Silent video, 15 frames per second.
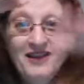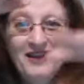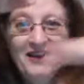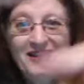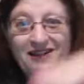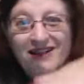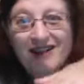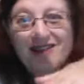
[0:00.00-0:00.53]

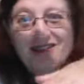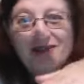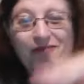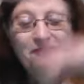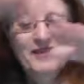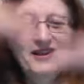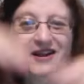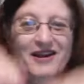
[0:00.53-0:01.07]
It's a,
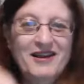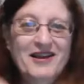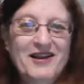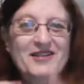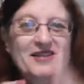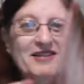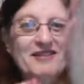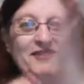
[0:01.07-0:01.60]
like,
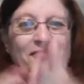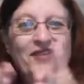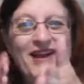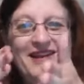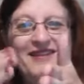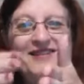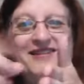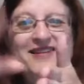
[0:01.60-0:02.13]
there's a
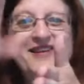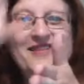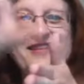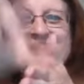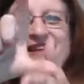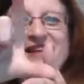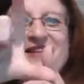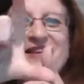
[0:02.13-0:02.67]
fence, then
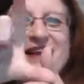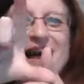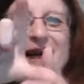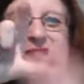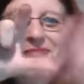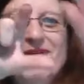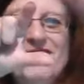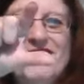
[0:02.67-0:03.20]
there's a gap,
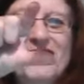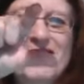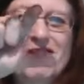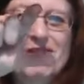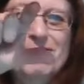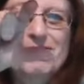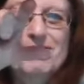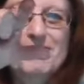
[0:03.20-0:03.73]
and then there's
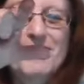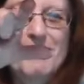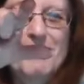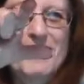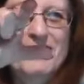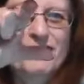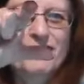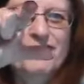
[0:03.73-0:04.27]
a
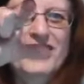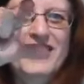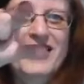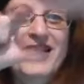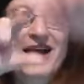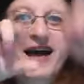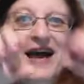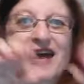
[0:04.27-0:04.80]
metal thing.
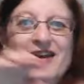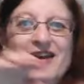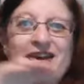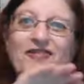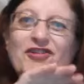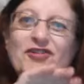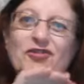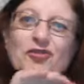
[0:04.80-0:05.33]
And you have
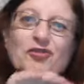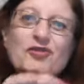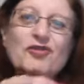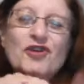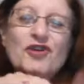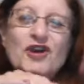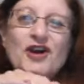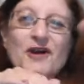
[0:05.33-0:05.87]
to sort of
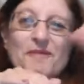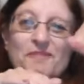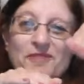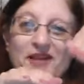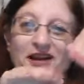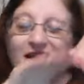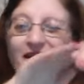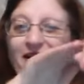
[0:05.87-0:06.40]

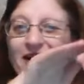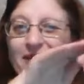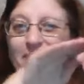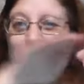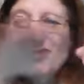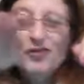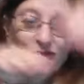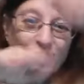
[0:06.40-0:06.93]
climb
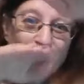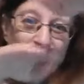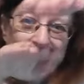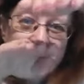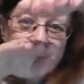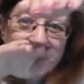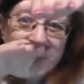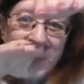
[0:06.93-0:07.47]
through
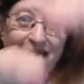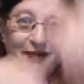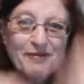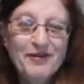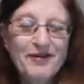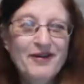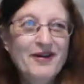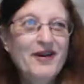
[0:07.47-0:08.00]
this gap.
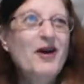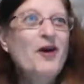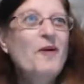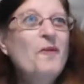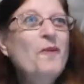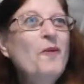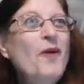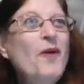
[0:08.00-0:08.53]

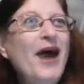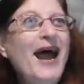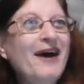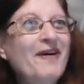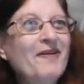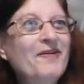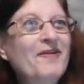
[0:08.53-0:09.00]
Well,